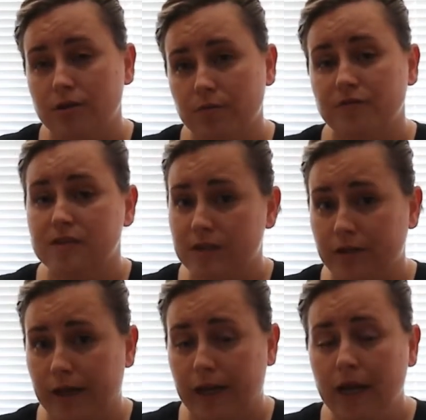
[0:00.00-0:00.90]

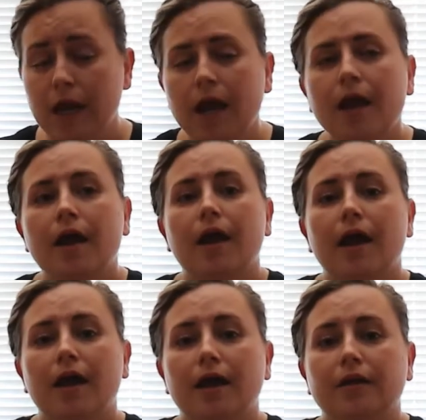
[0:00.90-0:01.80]
facility.
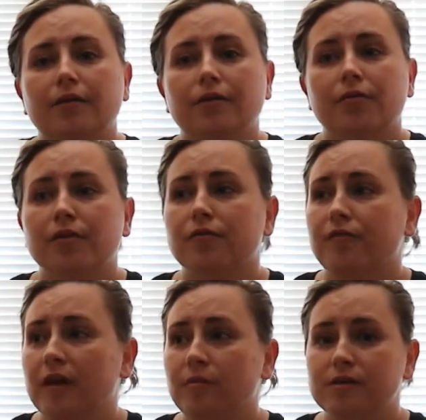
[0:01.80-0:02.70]
And, their
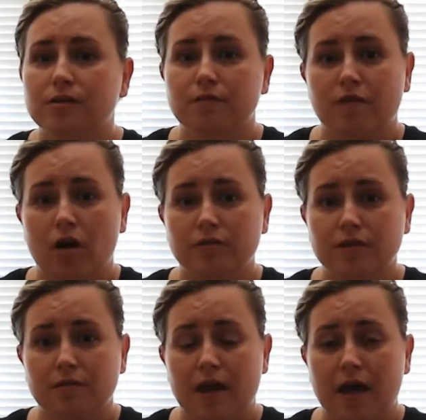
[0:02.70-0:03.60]
families are involved
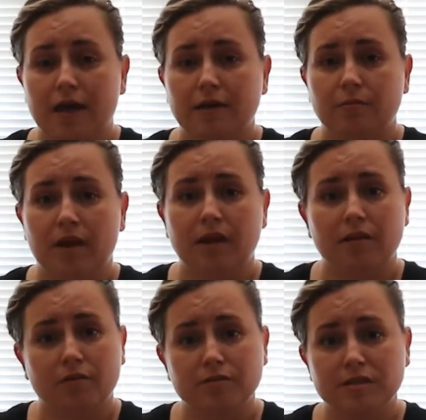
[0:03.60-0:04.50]
in that and
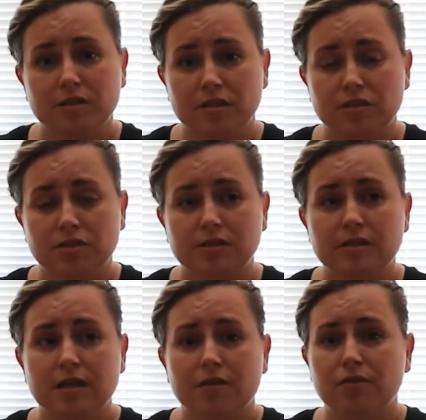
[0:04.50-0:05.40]
making those
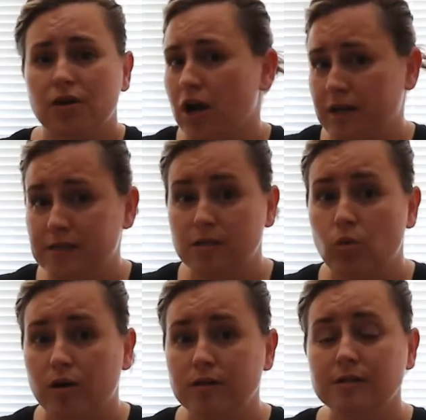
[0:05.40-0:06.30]
decisions. They're not easy
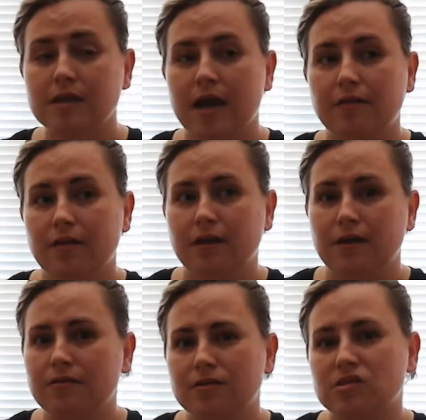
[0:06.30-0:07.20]
ones, and they
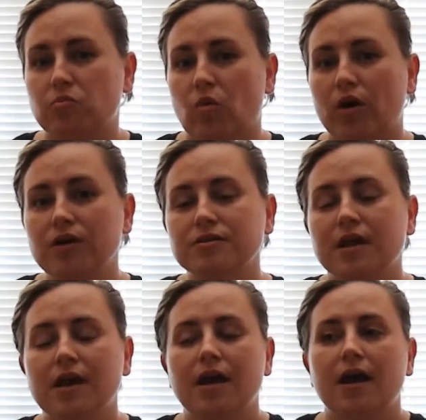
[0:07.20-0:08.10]
need the support.
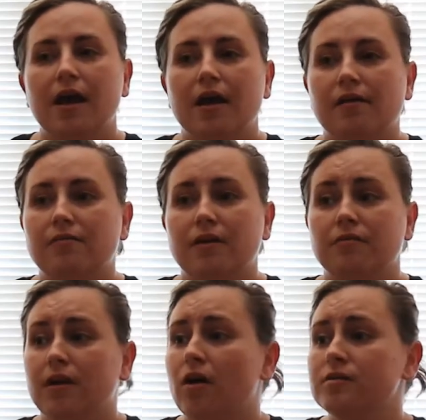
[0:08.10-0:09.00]
And then
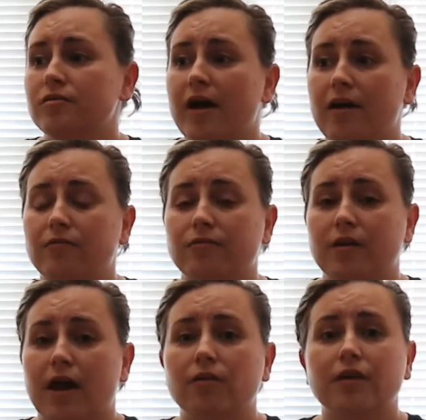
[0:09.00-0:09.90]
they also have the
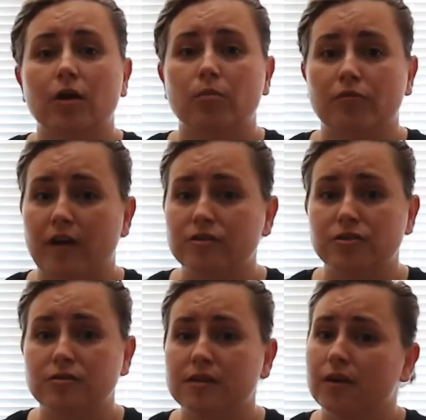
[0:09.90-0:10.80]
healthcare
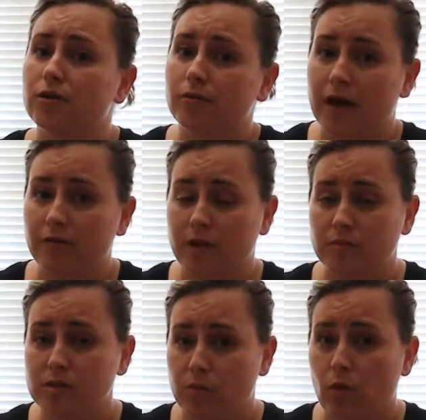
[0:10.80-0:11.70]
professionals that are around them
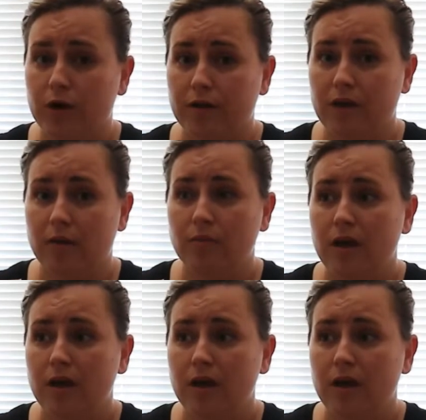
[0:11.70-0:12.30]
supporting them.